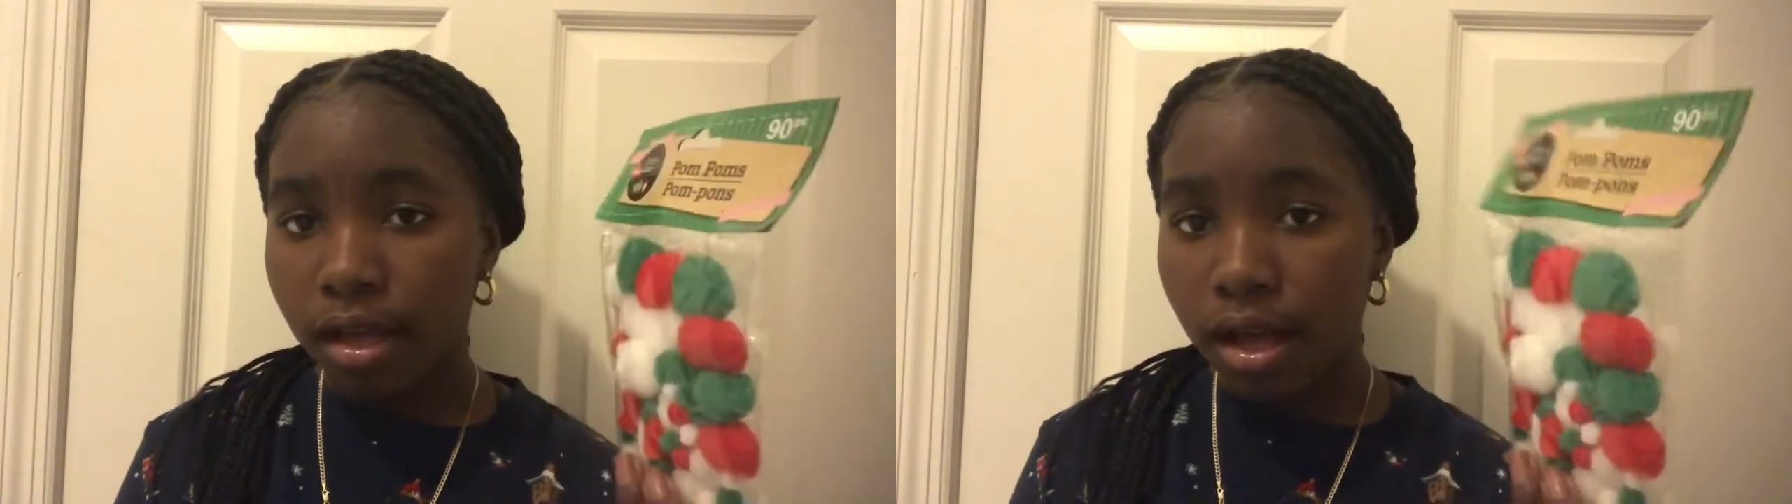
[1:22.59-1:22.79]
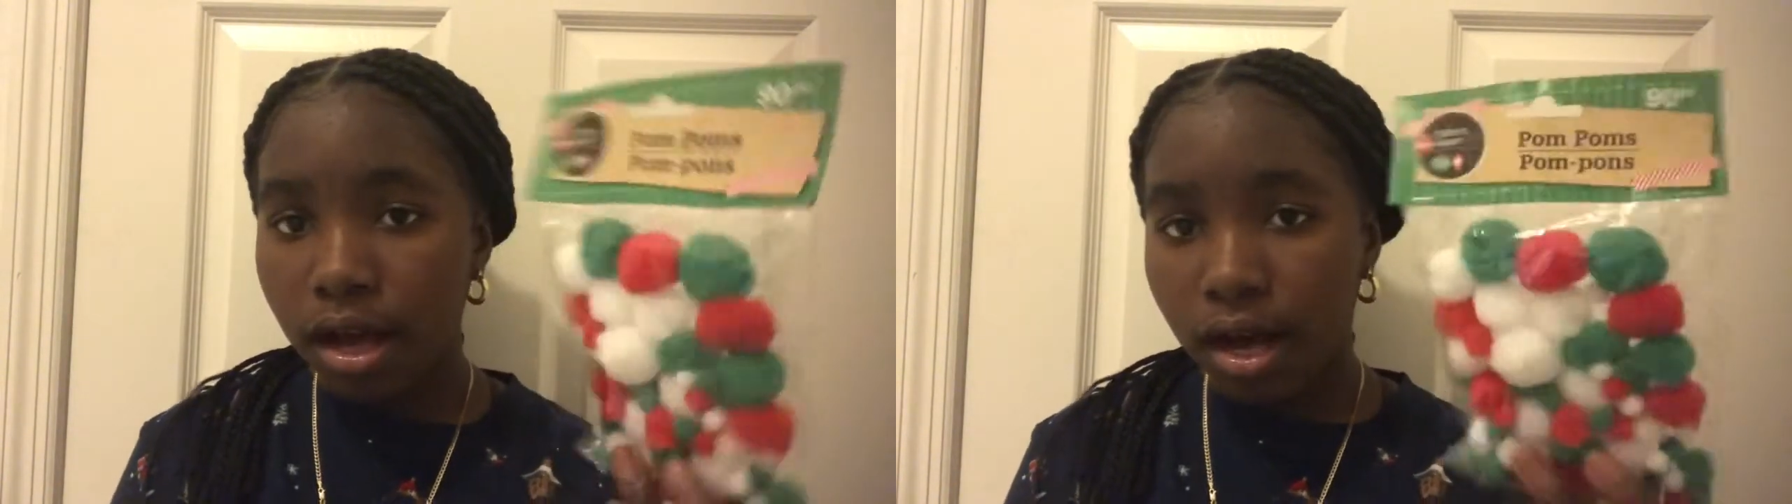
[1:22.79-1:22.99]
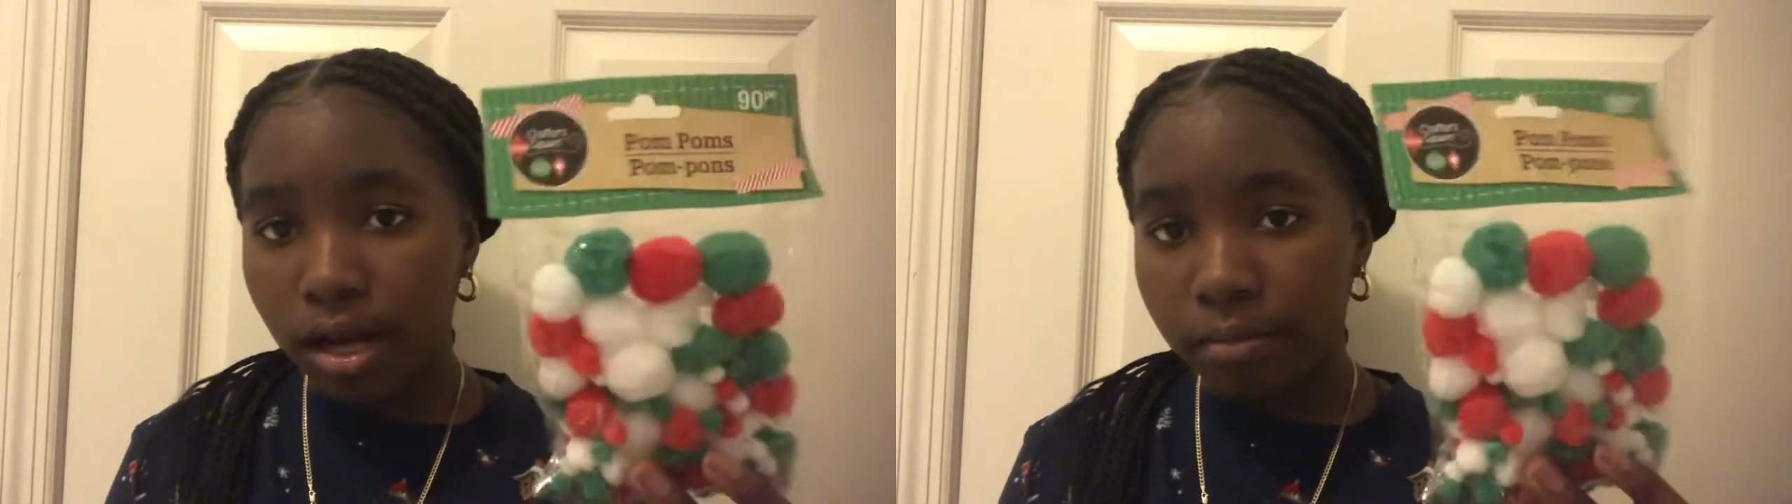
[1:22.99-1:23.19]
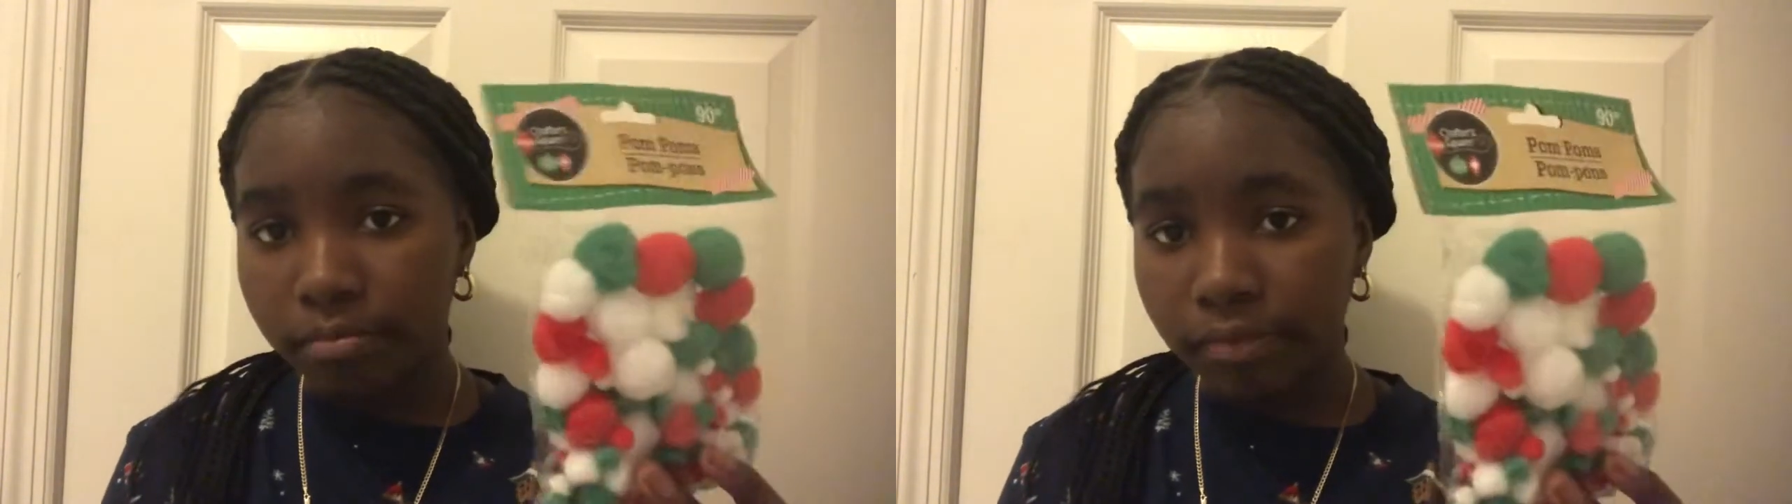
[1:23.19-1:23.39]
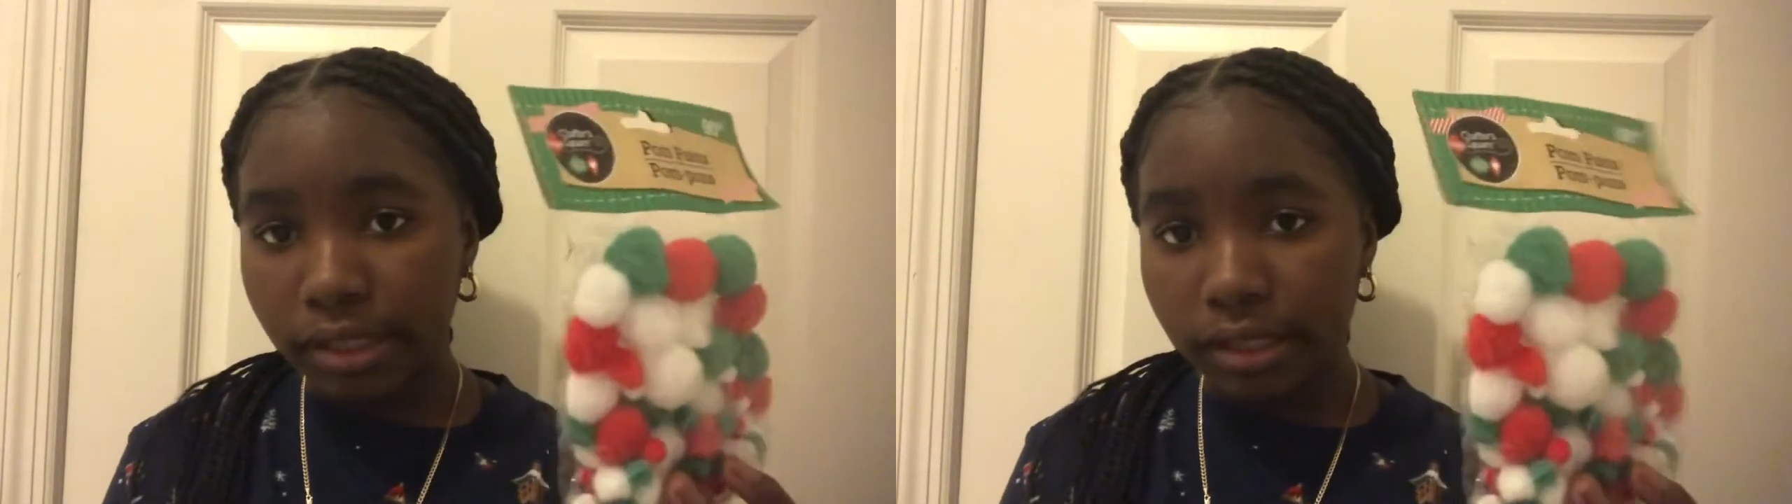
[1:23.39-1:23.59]

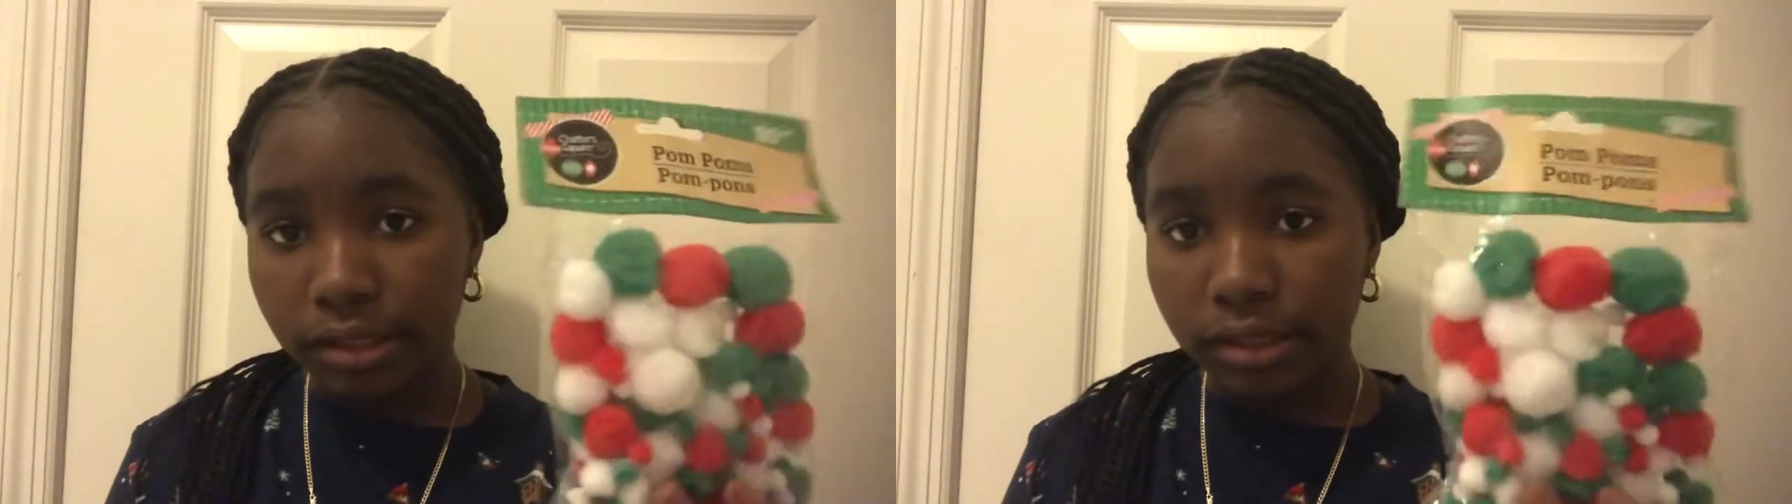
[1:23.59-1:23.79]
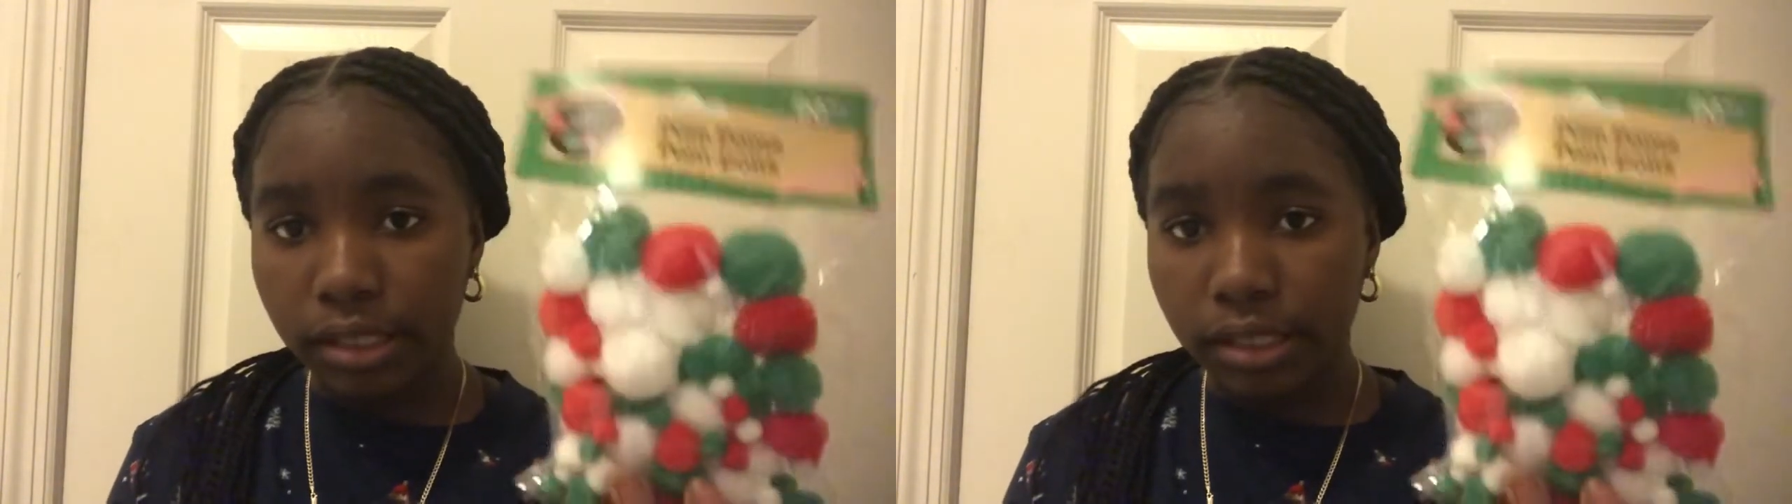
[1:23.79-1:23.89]
And yeah,